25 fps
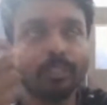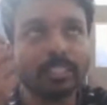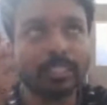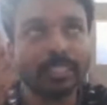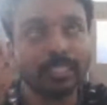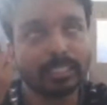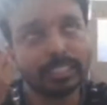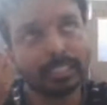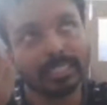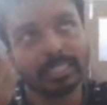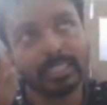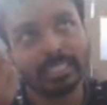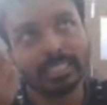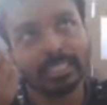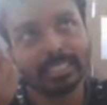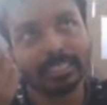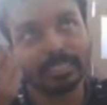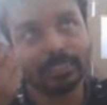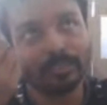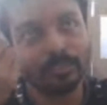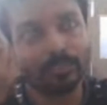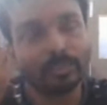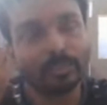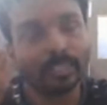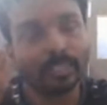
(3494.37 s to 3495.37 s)
was
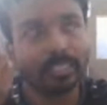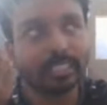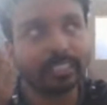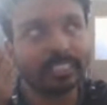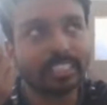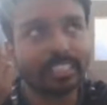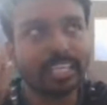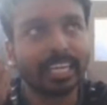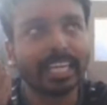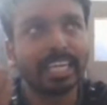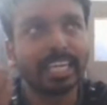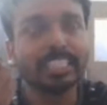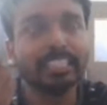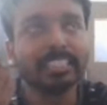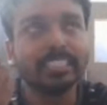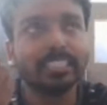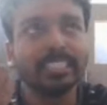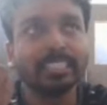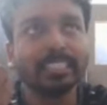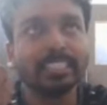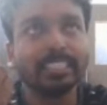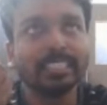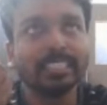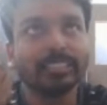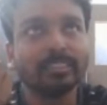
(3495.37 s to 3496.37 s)
strange
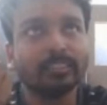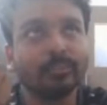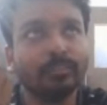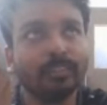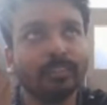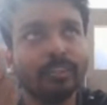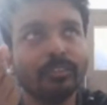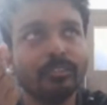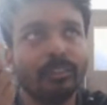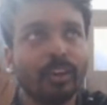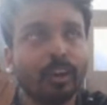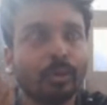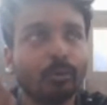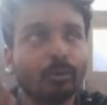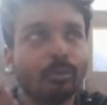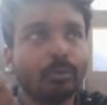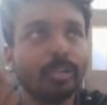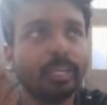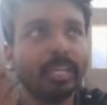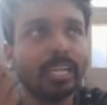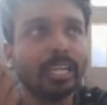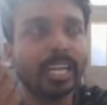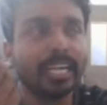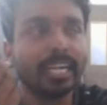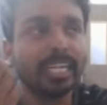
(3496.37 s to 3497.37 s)
is we
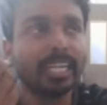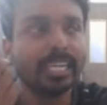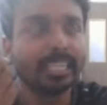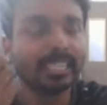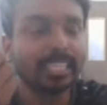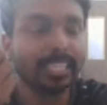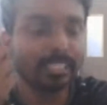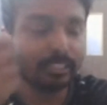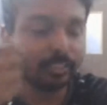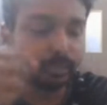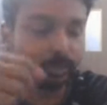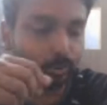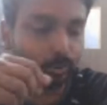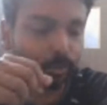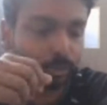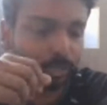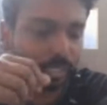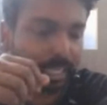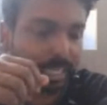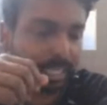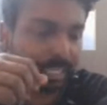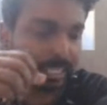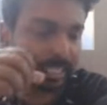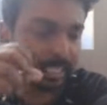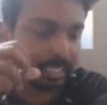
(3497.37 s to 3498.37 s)
found data that showed
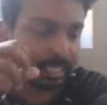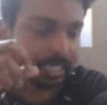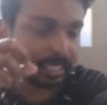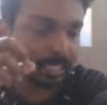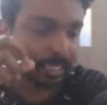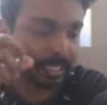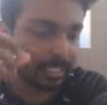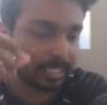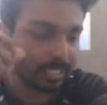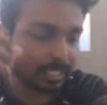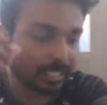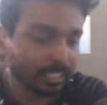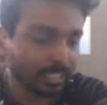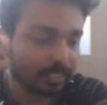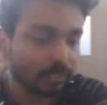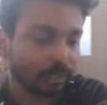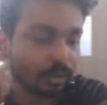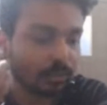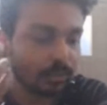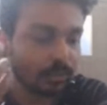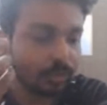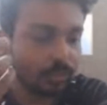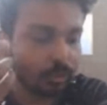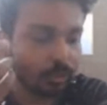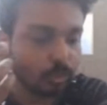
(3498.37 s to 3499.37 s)
that in one
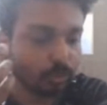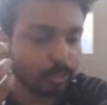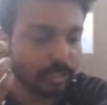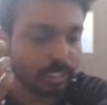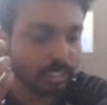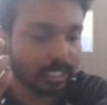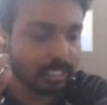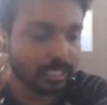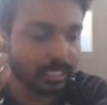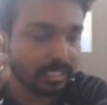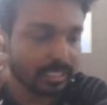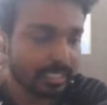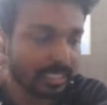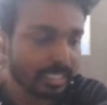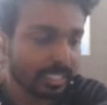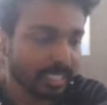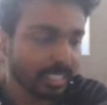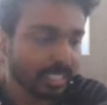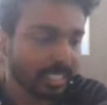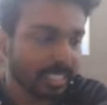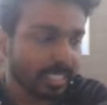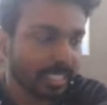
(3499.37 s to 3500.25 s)
of the hostels,